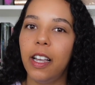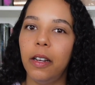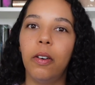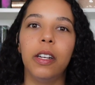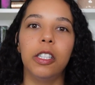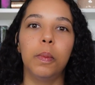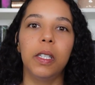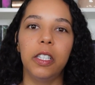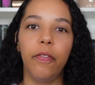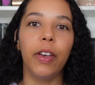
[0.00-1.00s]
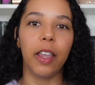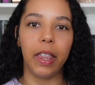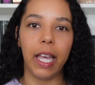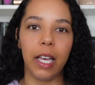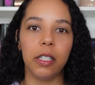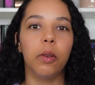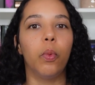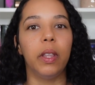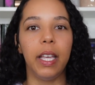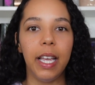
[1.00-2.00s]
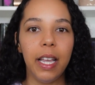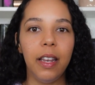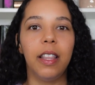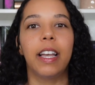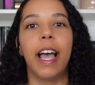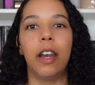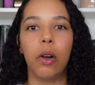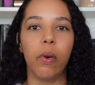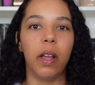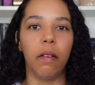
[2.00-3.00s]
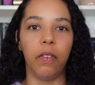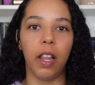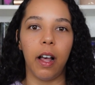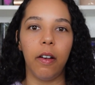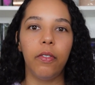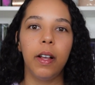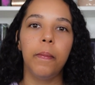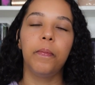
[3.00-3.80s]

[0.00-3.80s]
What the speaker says: in on specific things within the category of love